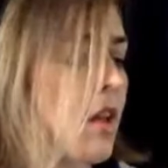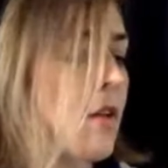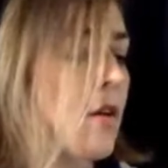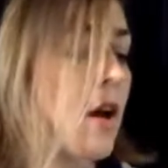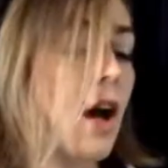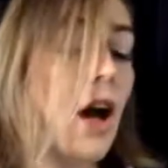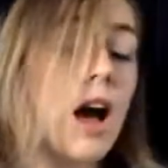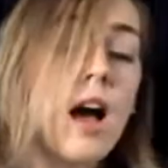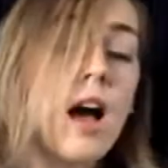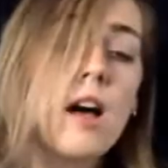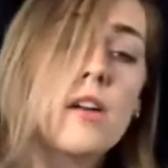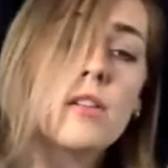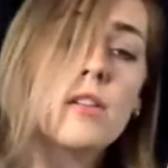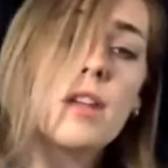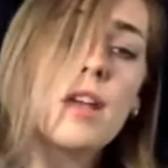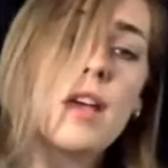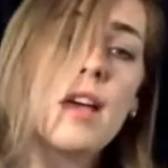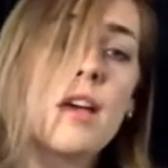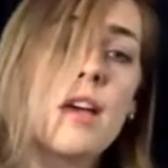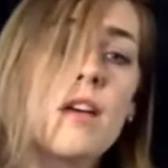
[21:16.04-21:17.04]
I'll
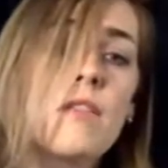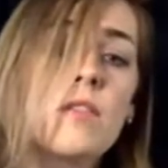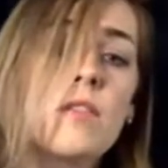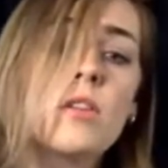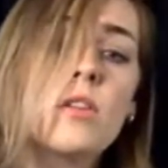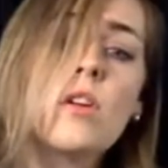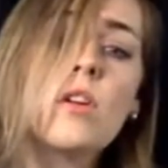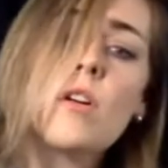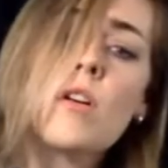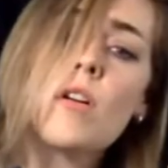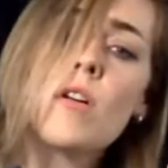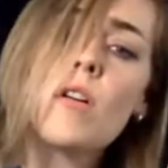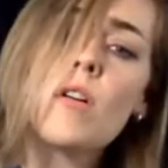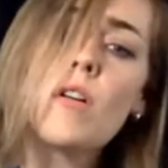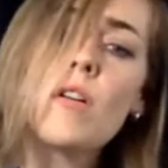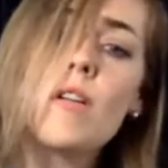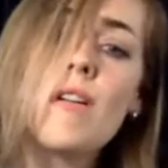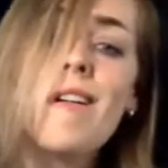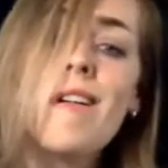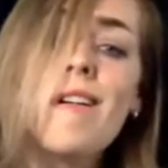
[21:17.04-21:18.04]
never
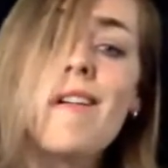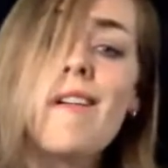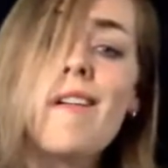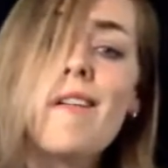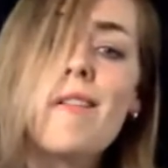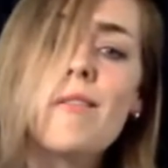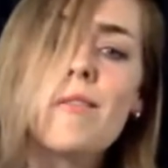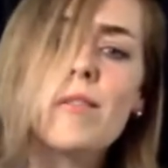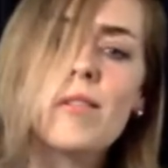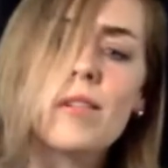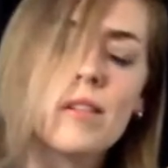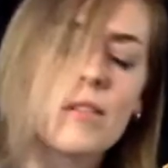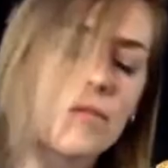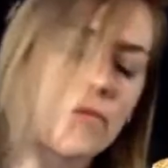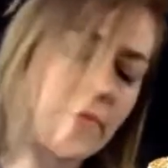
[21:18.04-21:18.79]
know